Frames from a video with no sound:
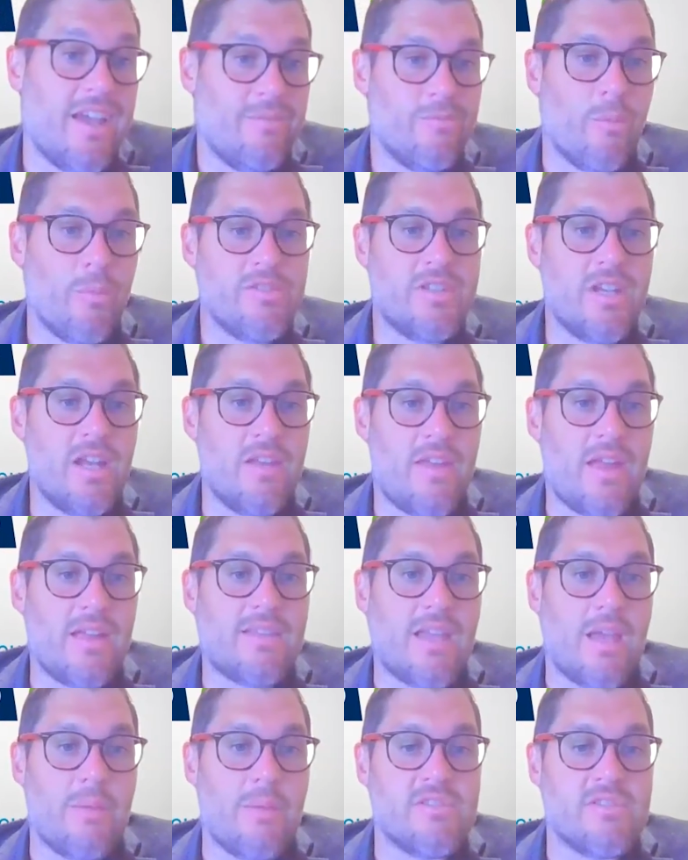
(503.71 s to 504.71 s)
what we were seeing at
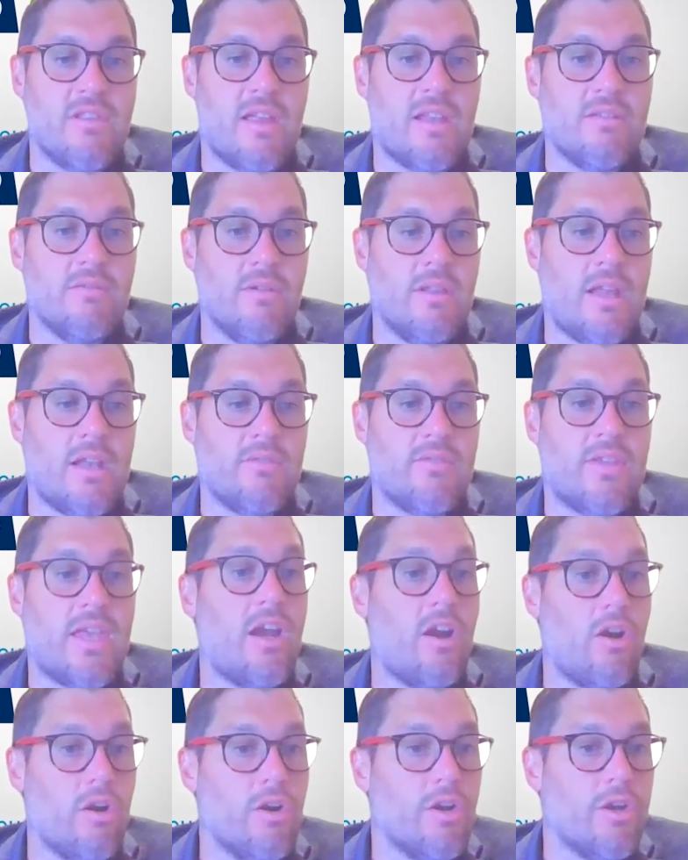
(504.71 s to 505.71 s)
that time was a lot of
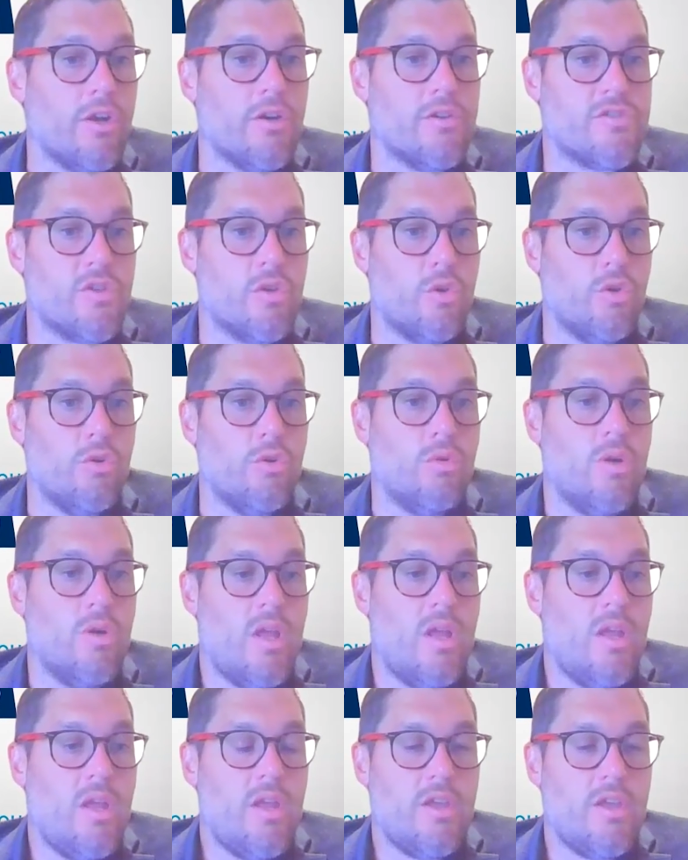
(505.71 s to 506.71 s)
carriers
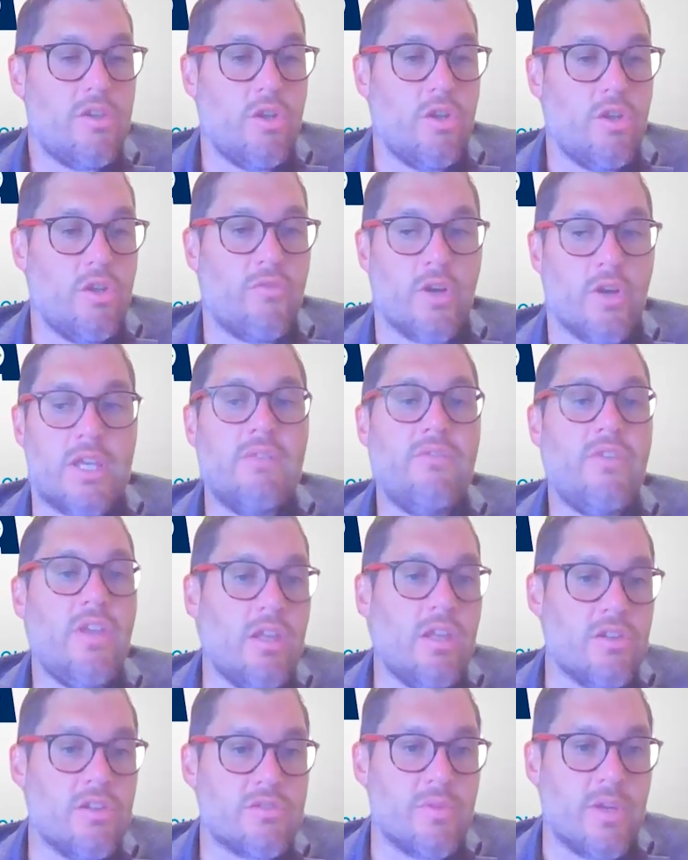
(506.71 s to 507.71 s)
who, for
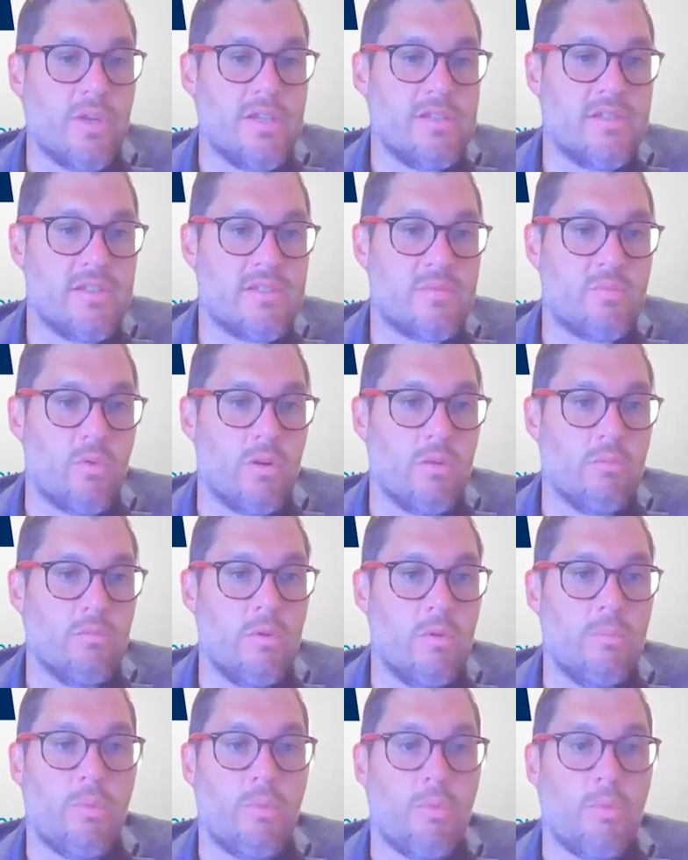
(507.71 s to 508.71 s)
convenience reasons,
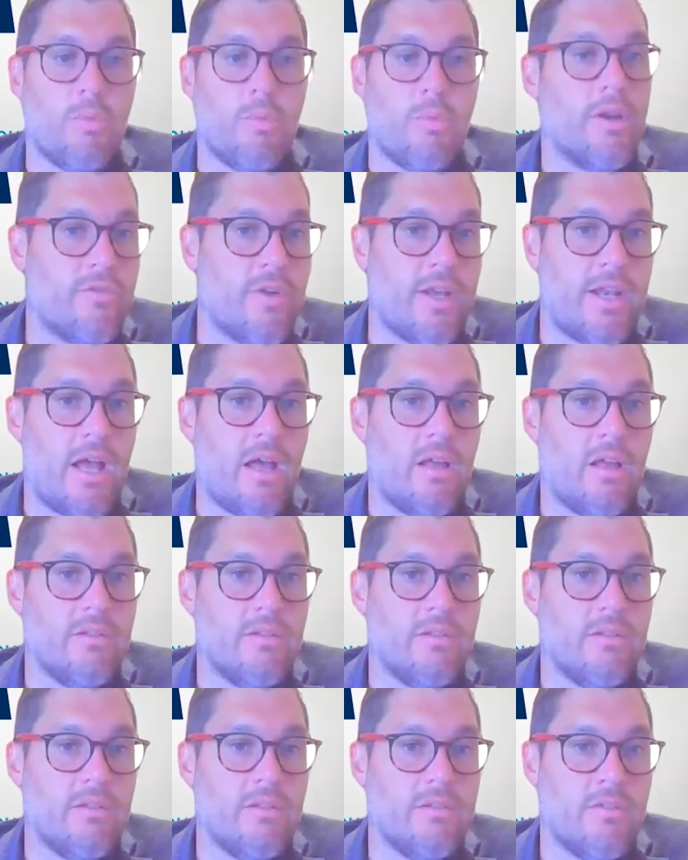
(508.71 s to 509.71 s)
we're brokering freight
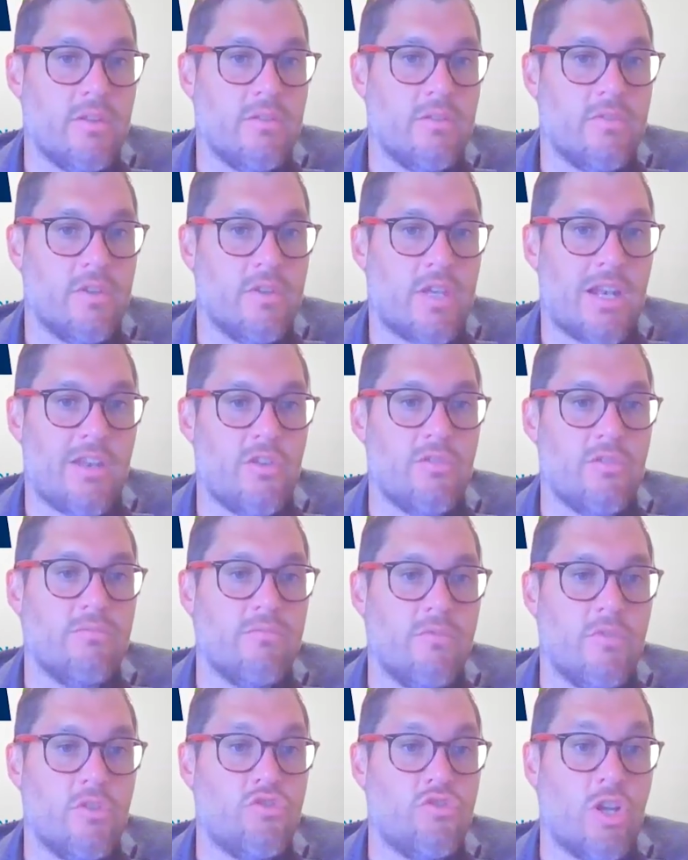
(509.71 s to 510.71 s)
out. The kind
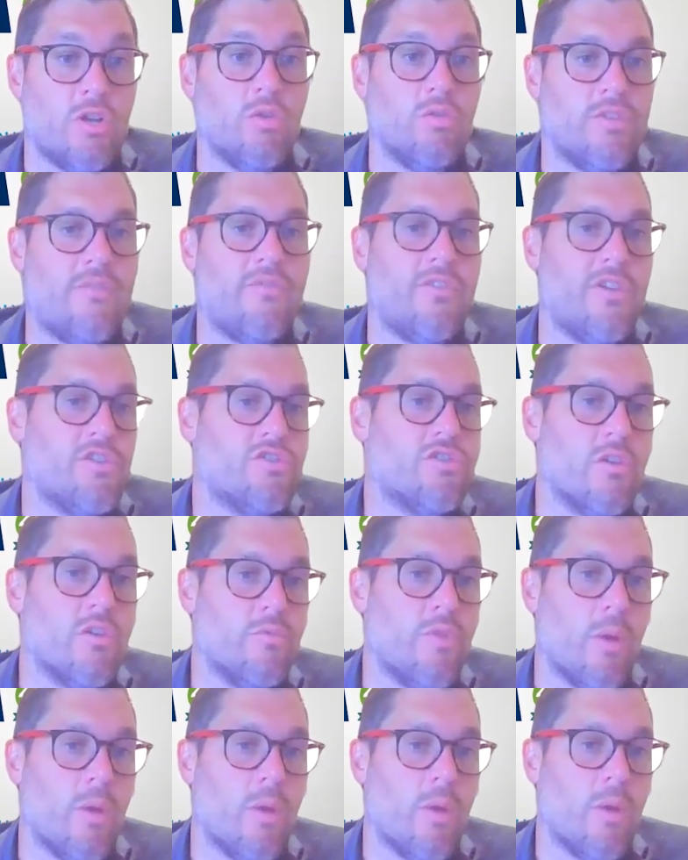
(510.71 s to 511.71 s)
of the general definition
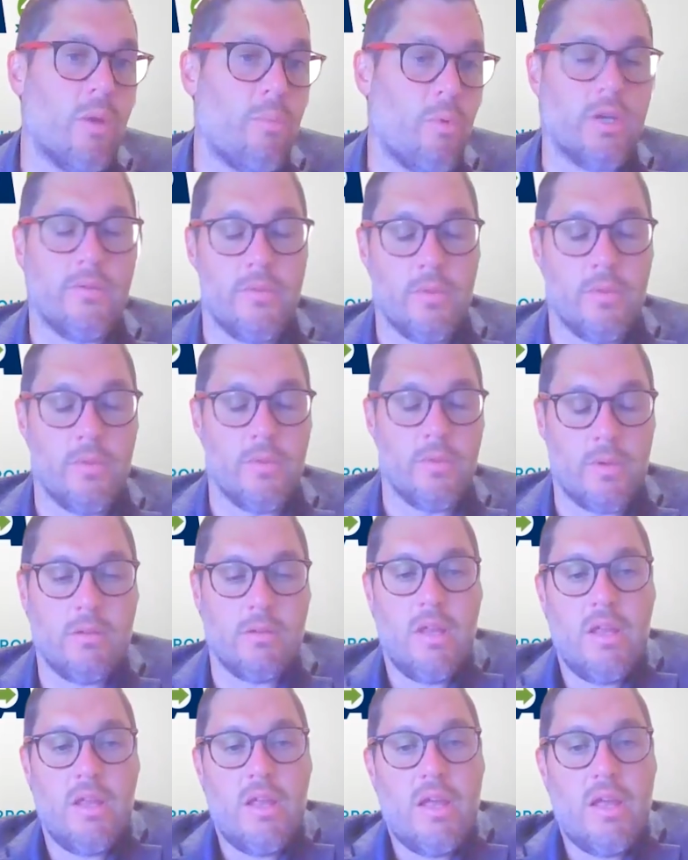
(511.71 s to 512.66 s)
of double brokering, if you will.